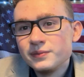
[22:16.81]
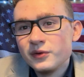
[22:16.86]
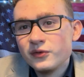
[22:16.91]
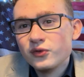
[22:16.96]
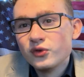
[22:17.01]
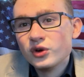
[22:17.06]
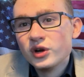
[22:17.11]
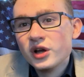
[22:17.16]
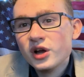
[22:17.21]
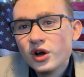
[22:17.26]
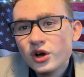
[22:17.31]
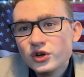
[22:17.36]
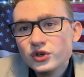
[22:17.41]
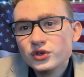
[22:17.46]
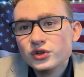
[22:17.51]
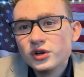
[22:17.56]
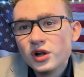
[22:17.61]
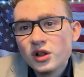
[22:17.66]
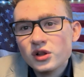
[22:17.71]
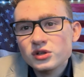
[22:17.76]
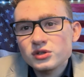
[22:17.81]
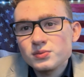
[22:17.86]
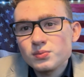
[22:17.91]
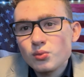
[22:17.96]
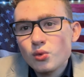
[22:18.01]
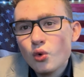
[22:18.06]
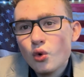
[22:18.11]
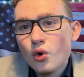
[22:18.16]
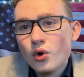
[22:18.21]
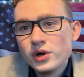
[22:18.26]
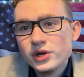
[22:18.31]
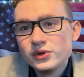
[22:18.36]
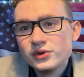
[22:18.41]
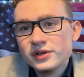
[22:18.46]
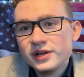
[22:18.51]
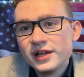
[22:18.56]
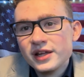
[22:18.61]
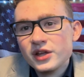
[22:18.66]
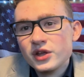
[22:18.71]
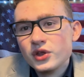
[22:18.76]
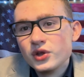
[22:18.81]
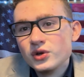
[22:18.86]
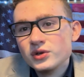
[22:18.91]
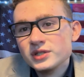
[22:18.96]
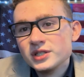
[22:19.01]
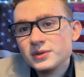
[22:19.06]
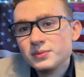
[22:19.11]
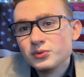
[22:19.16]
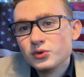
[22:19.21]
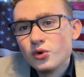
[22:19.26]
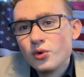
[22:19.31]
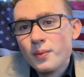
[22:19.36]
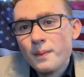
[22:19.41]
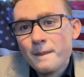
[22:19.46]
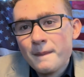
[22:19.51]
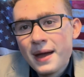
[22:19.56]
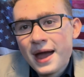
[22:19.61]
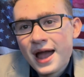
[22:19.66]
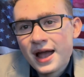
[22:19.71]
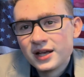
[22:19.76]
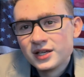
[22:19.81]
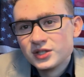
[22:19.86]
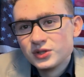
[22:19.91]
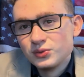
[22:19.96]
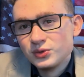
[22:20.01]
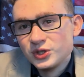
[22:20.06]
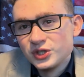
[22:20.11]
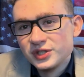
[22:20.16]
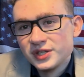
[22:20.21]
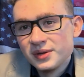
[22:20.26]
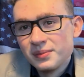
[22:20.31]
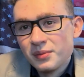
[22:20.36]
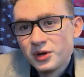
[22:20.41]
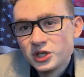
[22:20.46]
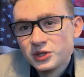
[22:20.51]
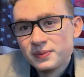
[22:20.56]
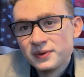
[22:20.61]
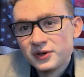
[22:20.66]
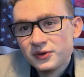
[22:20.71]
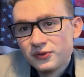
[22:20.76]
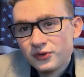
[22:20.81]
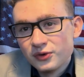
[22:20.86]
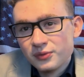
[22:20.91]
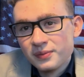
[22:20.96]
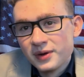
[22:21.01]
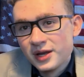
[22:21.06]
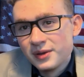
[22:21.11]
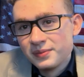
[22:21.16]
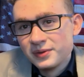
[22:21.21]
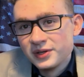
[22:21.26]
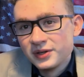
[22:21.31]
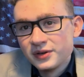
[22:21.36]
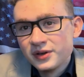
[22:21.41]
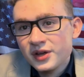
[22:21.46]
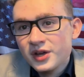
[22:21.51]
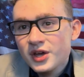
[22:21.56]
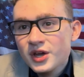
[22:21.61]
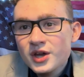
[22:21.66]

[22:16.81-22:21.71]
but for $100 more, you can get a 13 Pro Max, which is a much better phone in my opinion.